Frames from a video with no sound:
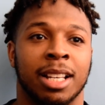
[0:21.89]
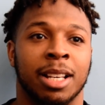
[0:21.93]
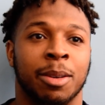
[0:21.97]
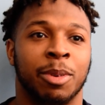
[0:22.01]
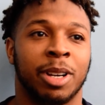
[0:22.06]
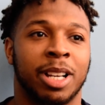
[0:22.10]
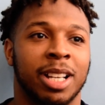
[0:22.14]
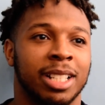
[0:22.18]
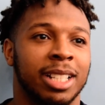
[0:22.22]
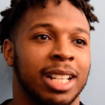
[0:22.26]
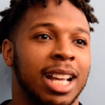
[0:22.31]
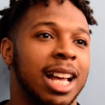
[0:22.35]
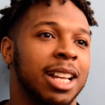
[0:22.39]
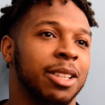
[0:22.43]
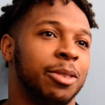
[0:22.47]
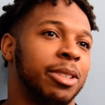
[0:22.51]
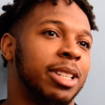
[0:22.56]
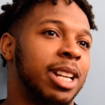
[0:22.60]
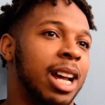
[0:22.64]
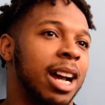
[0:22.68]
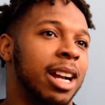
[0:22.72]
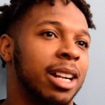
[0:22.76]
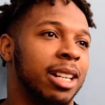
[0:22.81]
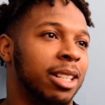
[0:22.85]
Because guys were
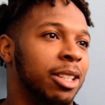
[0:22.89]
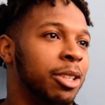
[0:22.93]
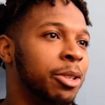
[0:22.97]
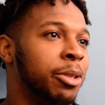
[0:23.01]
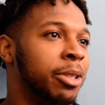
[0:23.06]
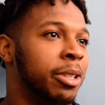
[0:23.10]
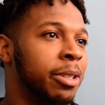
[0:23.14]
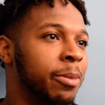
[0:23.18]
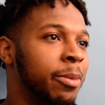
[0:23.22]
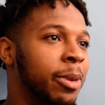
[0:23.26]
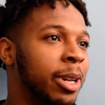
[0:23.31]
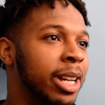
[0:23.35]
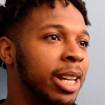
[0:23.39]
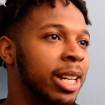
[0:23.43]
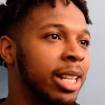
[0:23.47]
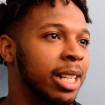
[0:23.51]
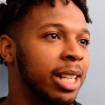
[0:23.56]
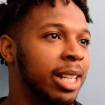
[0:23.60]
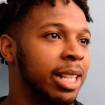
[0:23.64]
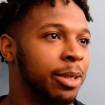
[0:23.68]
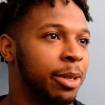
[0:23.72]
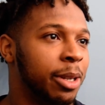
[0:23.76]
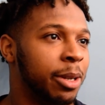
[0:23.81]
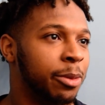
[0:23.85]
tired of losing,
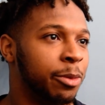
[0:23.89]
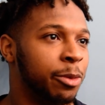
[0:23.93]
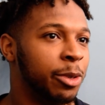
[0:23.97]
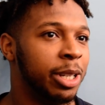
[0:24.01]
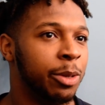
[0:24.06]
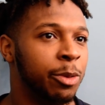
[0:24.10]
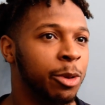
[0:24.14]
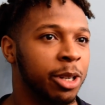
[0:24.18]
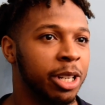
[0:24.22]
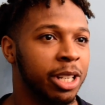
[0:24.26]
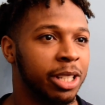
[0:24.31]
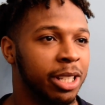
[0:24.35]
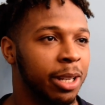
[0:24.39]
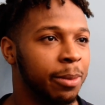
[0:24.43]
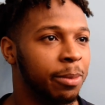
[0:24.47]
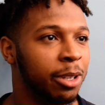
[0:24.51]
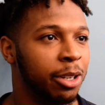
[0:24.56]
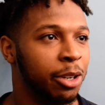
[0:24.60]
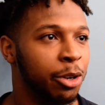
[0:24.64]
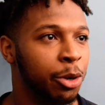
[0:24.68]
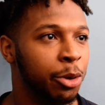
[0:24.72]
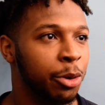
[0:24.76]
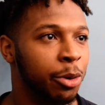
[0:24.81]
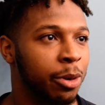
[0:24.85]
man, and we wanted something
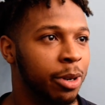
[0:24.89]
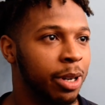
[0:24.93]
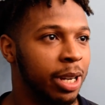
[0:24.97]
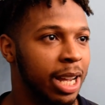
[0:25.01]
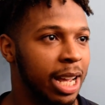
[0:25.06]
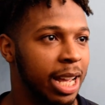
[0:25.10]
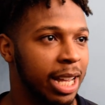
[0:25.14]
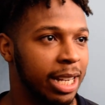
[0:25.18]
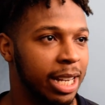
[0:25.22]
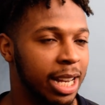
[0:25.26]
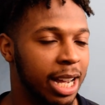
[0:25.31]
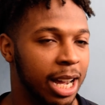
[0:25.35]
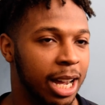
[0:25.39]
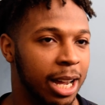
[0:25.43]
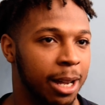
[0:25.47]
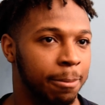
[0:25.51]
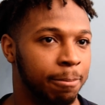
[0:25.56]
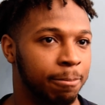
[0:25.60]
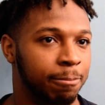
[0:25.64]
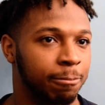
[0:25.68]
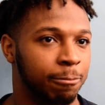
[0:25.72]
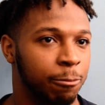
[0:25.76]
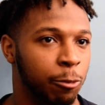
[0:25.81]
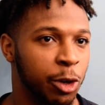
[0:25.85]
new.
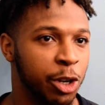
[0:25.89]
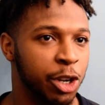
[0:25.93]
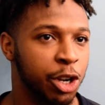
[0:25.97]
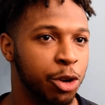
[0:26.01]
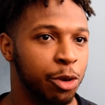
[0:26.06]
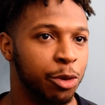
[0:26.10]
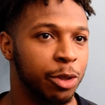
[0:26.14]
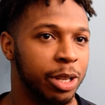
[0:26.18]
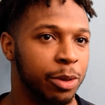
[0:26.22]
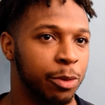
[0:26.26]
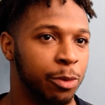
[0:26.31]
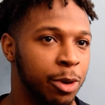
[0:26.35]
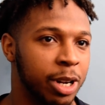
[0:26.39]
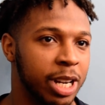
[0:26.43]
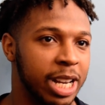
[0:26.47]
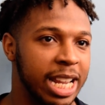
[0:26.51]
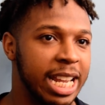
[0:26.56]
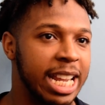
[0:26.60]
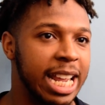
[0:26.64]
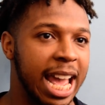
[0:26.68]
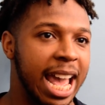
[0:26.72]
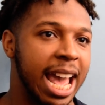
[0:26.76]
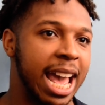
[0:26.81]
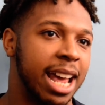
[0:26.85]
And we knew that what
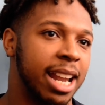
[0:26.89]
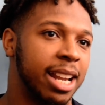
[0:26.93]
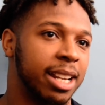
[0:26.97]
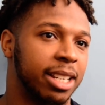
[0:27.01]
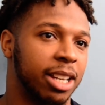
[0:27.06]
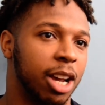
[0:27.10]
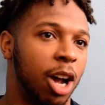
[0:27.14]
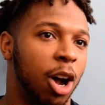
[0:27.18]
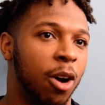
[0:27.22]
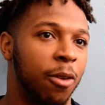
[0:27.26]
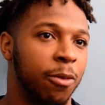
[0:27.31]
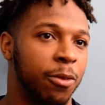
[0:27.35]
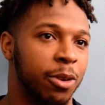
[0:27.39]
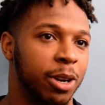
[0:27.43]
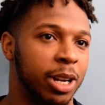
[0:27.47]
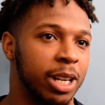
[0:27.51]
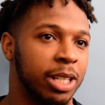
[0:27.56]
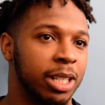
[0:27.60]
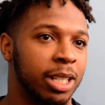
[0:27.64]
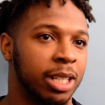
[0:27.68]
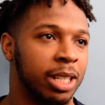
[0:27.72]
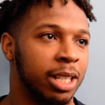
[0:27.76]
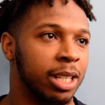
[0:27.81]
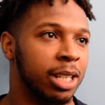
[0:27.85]
he had to offer
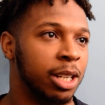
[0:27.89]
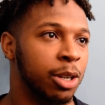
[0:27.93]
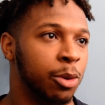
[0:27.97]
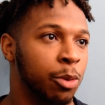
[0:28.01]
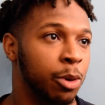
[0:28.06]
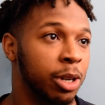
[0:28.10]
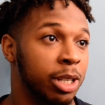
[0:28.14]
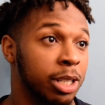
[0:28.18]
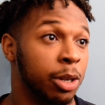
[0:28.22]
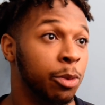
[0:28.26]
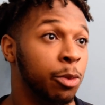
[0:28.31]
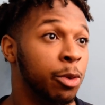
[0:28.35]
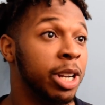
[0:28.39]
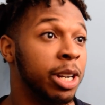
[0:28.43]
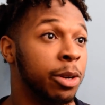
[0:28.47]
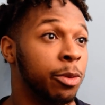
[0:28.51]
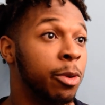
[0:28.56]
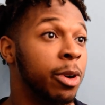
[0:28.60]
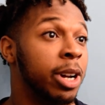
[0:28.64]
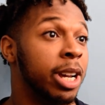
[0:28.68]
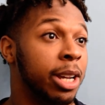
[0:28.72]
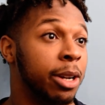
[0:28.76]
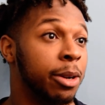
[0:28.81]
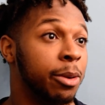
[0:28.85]
us was a winning
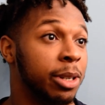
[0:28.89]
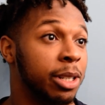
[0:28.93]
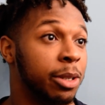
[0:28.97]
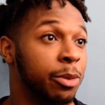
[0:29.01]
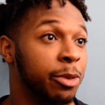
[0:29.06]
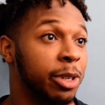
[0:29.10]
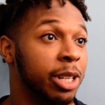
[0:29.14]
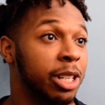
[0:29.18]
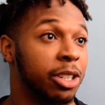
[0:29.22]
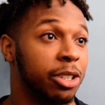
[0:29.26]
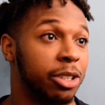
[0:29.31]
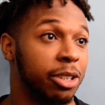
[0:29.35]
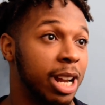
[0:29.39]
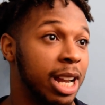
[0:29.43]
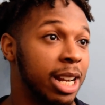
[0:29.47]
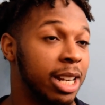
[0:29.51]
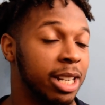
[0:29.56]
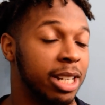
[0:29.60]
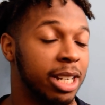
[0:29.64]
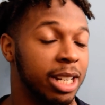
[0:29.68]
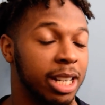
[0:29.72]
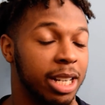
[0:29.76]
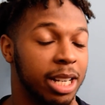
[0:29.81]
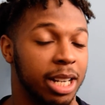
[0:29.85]
way, was a winning
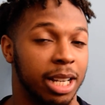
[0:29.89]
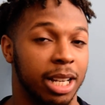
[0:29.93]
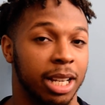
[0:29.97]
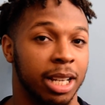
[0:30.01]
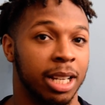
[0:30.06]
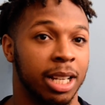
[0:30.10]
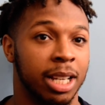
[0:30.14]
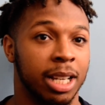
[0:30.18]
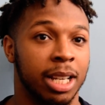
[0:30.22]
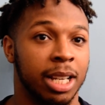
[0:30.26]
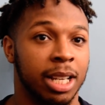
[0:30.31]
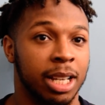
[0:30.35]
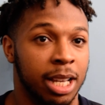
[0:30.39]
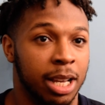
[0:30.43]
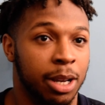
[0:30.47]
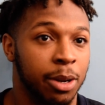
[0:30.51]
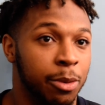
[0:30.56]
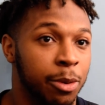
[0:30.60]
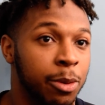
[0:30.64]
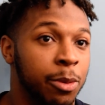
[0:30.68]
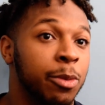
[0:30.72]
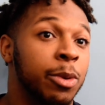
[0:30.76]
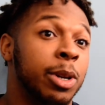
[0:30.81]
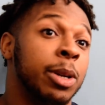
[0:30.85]
strategy. And
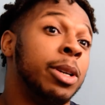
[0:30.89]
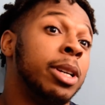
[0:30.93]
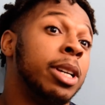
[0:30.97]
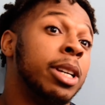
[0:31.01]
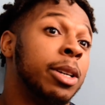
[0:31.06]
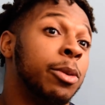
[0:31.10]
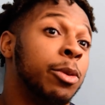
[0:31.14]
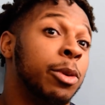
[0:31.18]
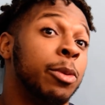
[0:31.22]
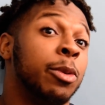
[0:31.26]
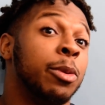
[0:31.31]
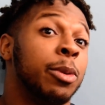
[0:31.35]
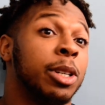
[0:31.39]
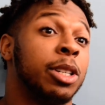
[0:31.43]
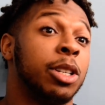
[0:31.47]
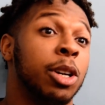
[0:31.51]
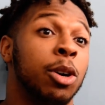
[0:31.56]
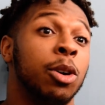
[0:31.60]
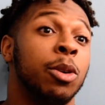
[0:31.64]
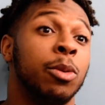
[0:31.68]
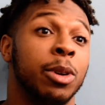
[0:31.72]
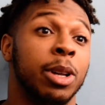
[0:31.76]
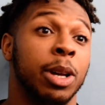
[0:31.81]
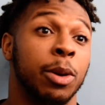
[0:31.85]
when we were
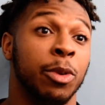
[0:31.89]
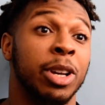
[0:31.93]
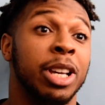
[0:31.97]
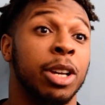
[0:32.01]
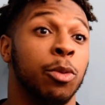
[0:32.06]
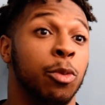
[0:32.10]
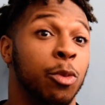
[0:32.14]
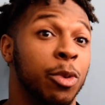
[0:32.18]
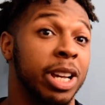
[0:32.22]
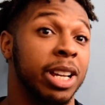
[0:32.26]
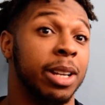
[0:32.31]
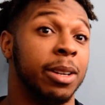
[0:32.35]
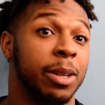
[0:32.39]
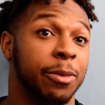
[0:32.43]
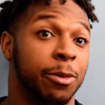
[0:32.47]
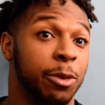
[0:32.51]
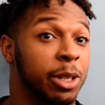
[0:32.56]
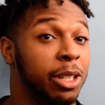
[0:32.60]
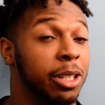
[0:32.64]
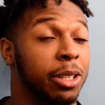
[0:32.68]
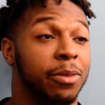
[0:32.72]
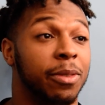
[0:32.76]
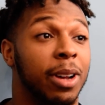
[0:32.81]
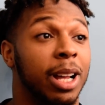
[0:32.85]
told that we could win if we
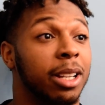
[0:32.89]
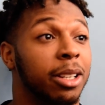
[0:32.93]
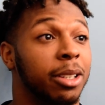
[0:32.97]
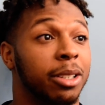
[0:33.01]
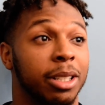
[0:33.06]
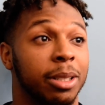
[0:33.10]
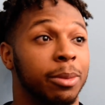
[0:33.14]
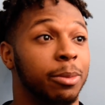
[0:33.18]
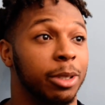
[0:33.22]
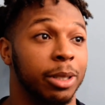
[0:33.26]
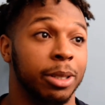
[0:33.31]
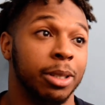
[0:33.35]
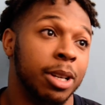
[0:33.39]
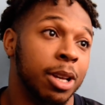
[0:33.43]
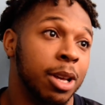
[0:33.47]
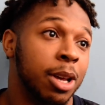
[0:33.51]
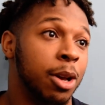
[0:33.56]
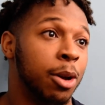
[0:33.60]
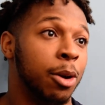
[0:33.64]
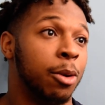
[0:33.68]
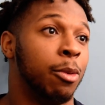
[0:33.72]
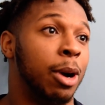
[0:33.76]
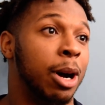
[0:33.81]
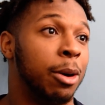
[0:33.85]
just follow him, but
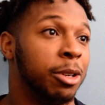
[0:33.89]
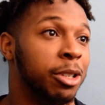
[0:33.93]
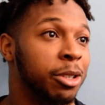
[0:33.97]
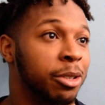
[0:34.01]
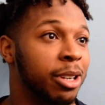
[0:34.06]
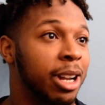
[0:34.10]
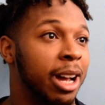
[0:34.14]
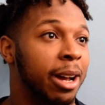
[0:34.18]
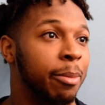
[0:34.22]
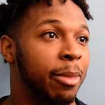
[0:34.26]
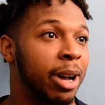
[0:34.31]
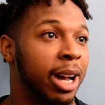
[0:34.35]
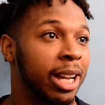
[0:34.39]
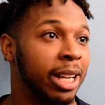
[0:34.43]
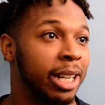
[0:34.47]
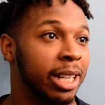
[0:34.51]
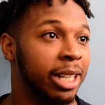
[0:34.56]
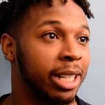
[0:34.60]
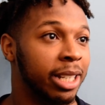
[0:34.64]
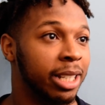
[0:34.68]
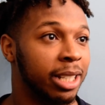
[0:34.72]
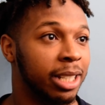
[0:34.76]
why would you not buy him?